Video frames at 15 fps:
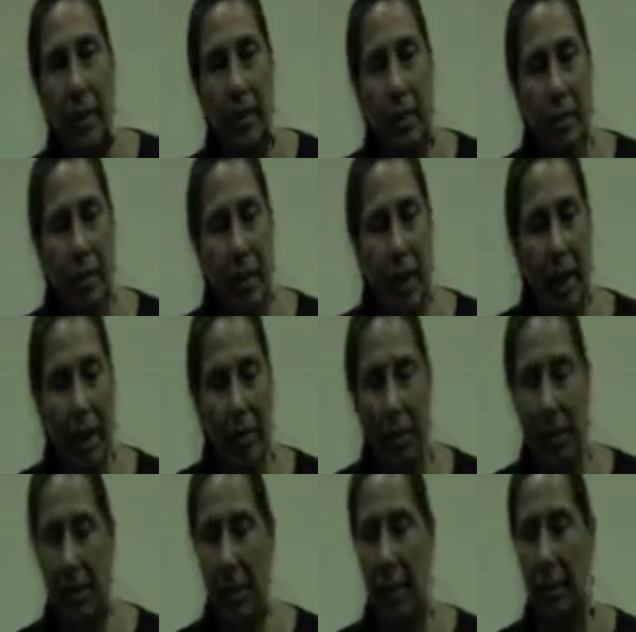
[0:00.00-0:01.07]
So that
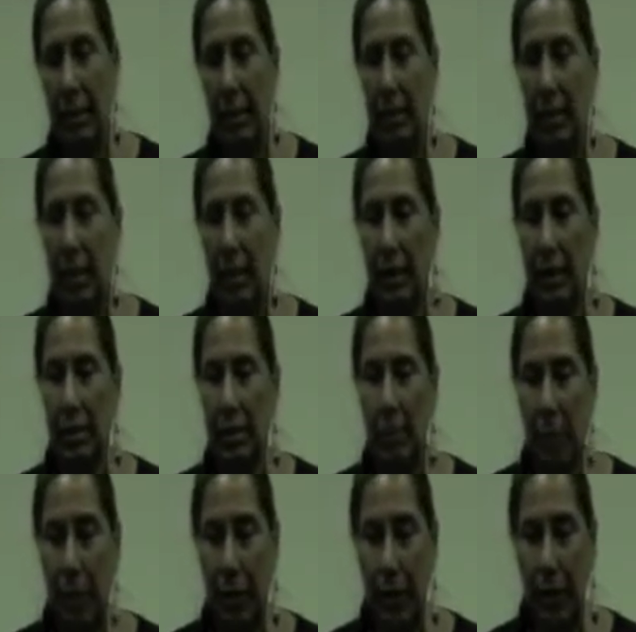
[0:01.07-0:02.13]
particular thing has
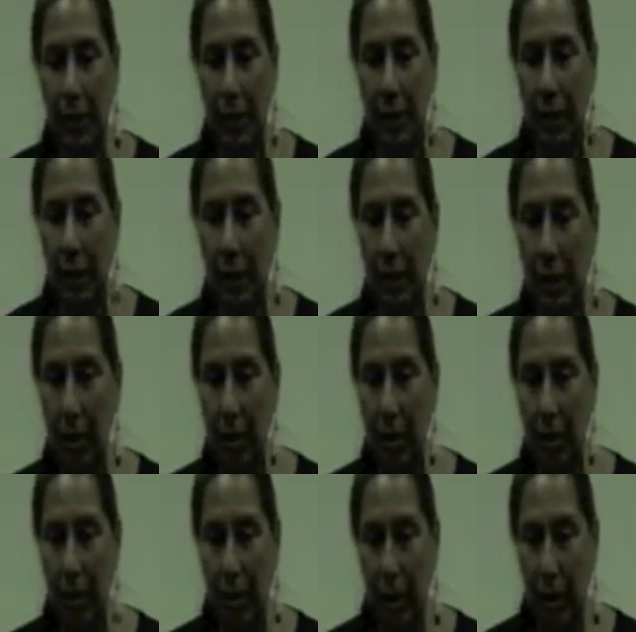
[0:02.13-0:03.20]
poisoned the
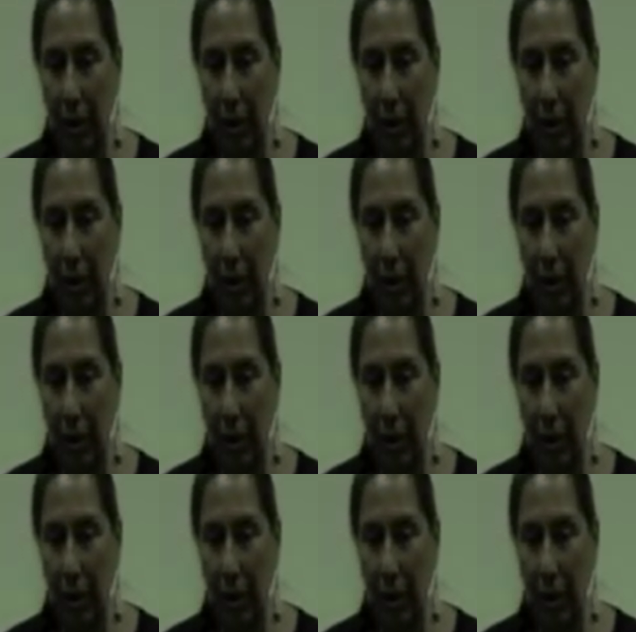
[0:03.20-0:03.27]
earth,